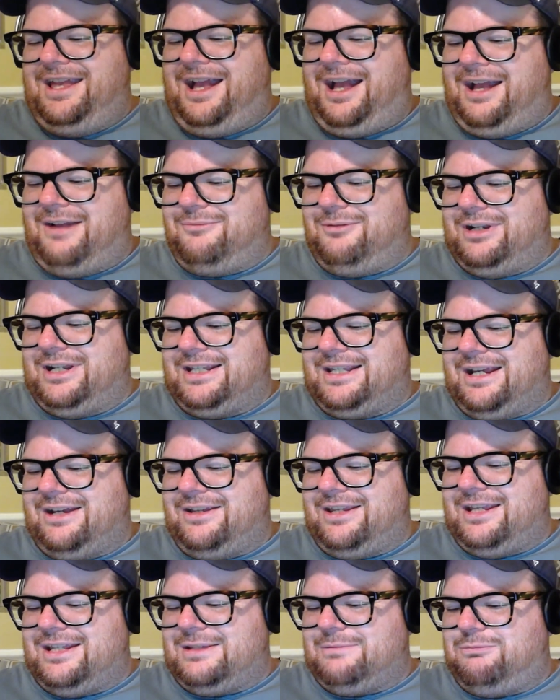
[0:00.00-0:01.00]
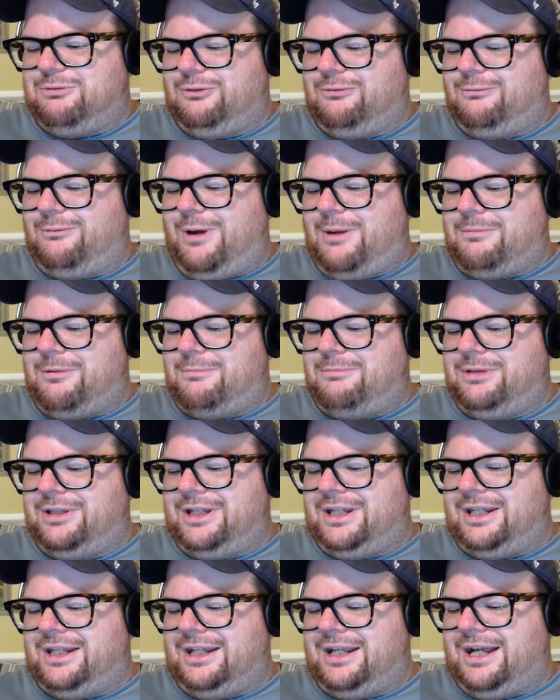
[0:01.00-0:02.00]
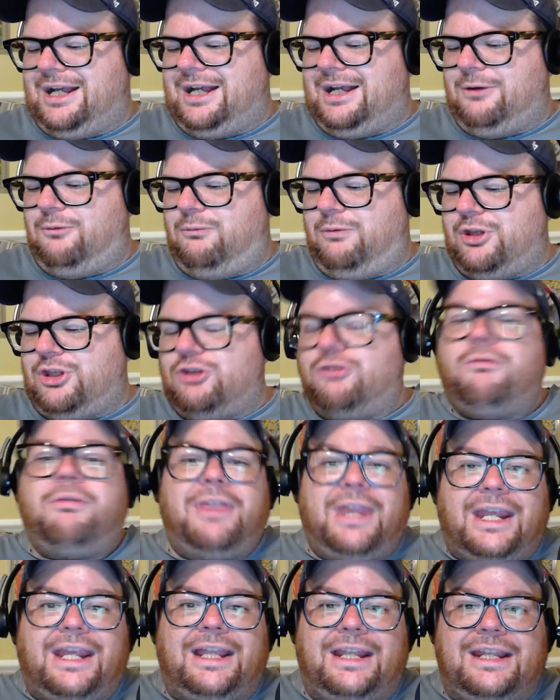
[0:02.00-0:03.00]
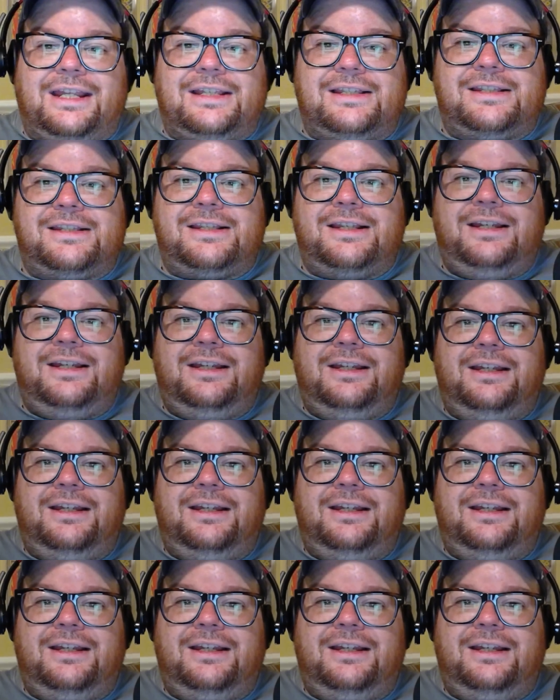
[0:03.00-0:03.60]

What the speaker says: I'm going to tell you it's probably what you think it is